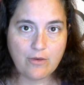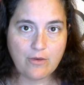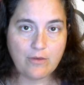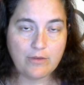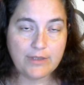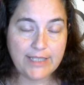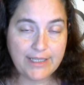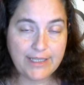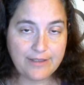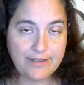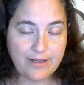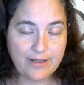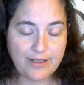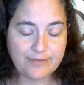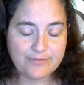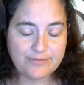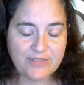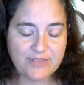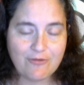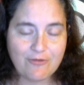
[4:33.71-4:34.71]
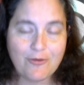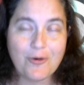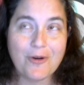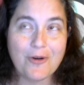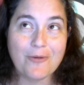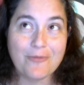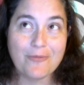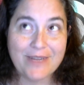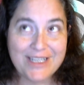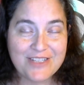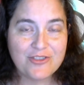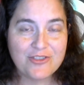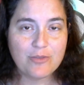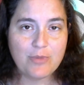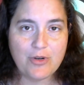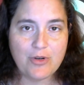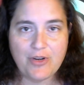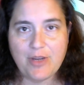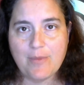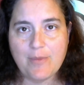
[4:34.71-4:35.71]

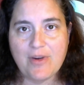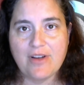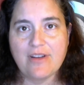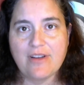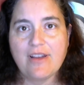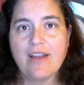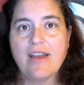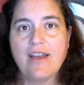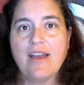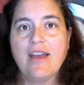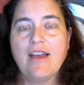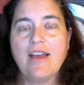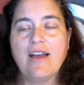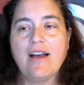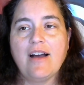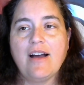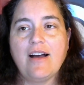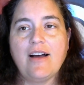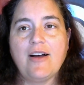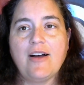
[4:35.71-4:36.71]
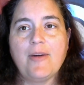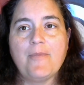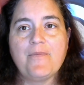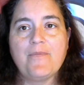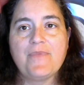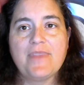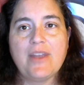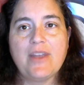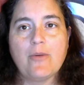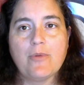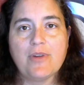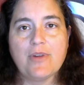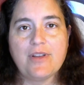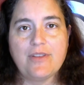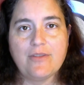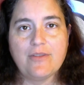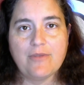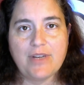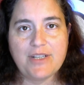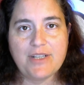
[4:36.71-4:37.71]
regional Pokemon that were
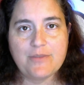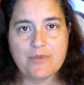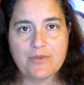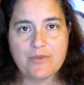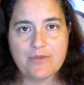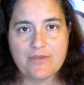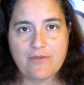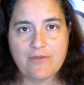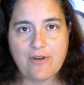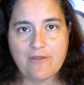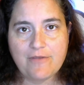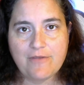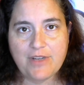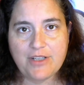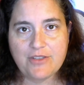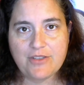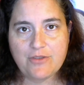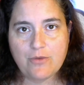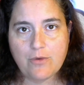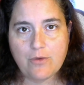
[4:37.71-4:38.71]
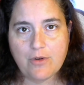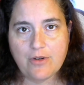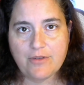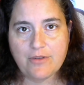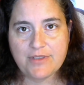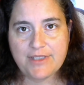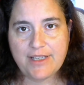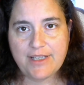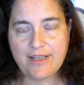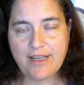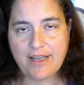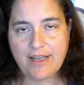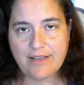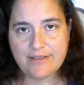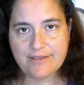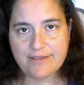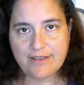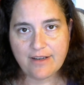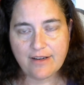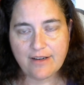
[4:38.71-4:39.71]
in the raids, which was Farfetch'd, Tauros,
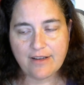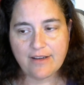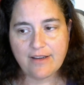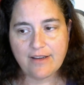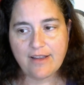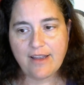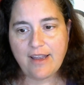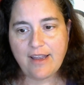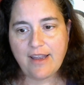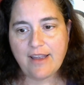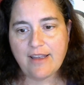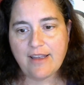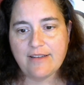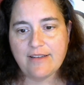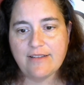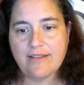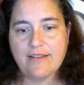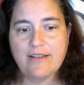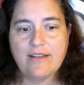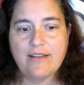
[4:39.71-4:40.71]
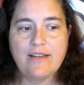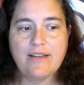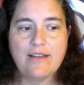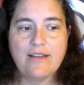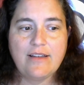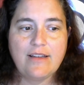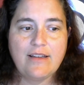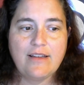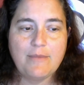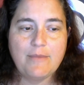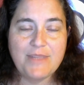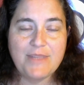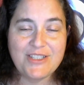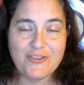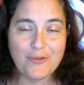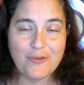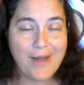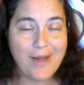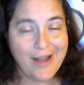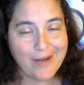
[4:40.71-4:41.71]
Kangaskhan, and
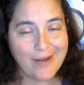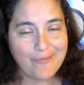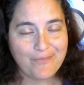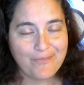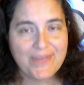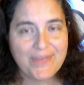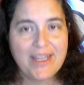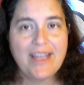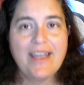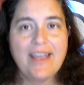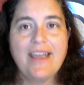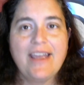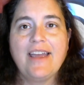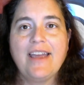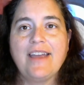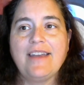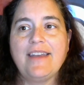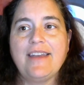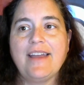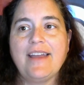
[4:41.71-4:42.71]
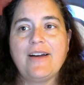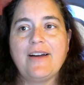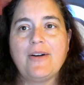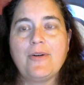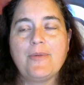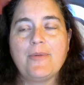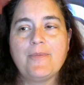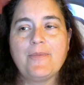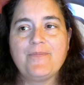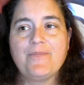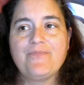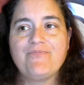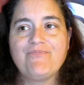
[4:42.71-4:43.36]
Mr. Mime. Now,